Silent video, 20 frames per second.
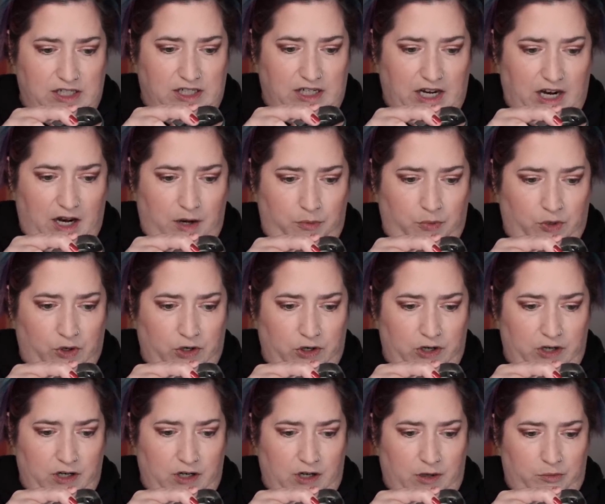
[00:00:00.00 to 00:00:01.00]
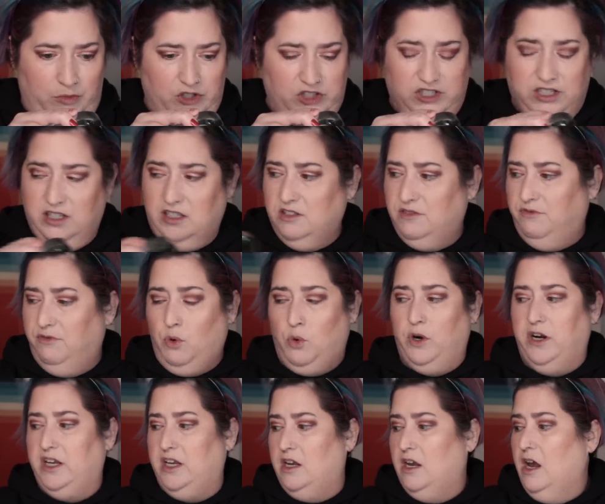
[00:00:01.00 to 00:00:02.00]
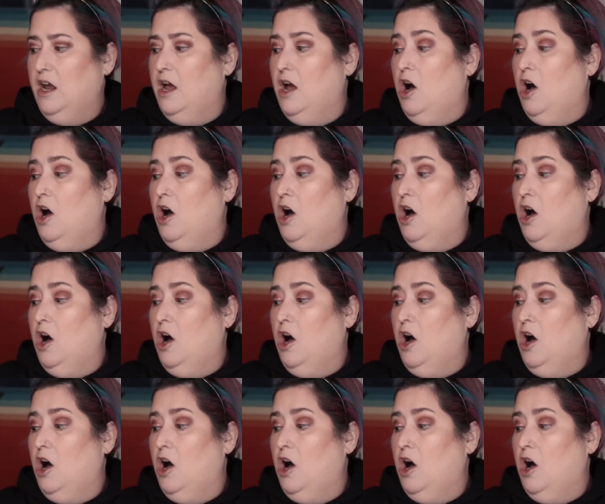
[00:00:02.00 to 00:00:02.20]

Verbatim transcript: Tapered number 640.